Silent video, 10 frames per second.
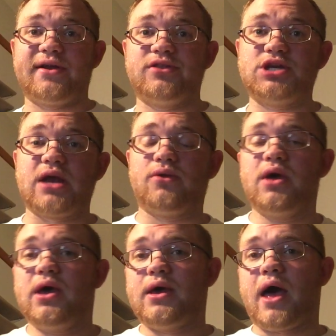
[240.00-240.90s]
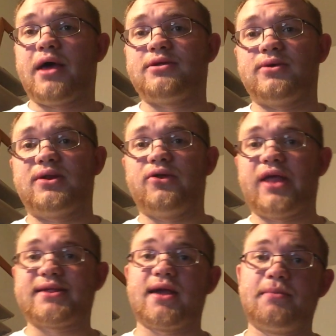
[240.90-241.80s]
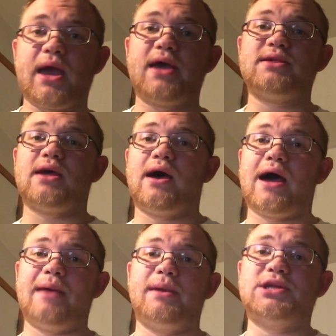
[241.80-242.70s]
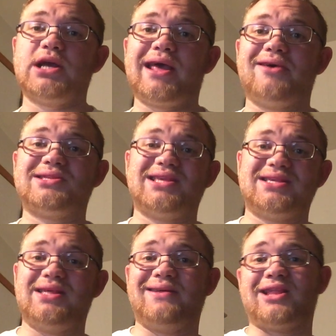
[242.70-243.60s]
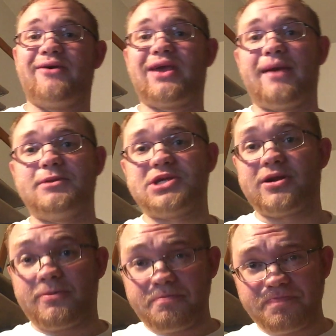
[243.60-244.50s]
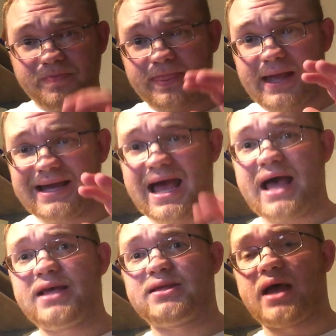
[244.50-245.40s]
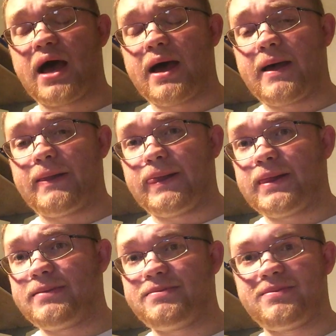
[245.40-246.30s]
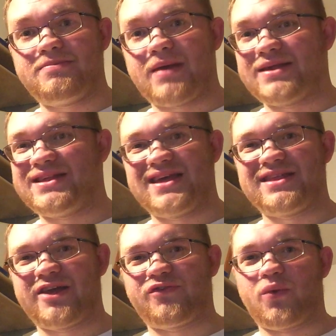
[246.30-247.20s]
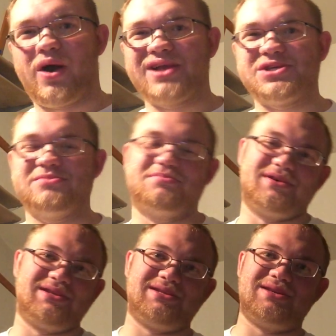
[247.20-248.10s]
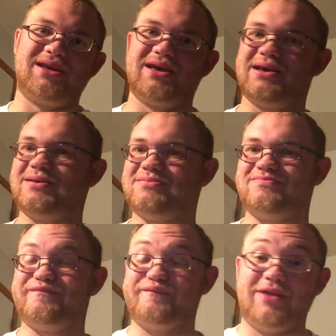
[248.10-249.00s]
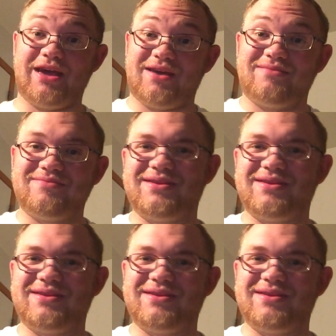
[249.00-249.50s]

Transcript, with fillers: out on the channel. Uh, so until next time, guys. Uh, I'm AJ Gels. This is the 11th Hour Gaming Channel, guys. Uh, I'd say thanks for watching, but uh, yeah,